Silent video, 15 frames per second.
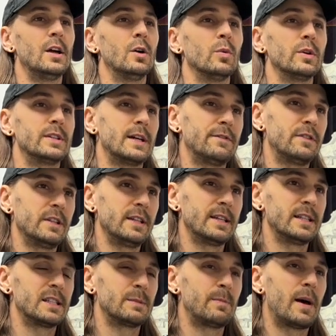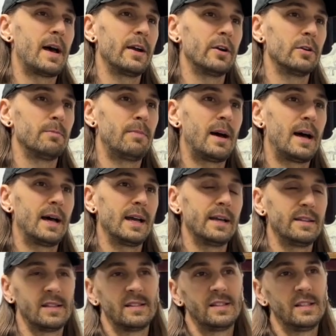were definitely inspired
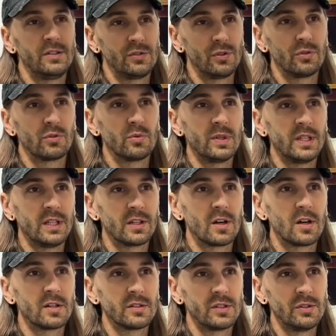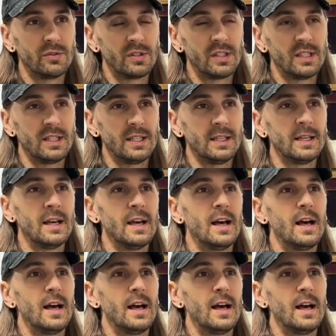by the seasonal greeting cards you see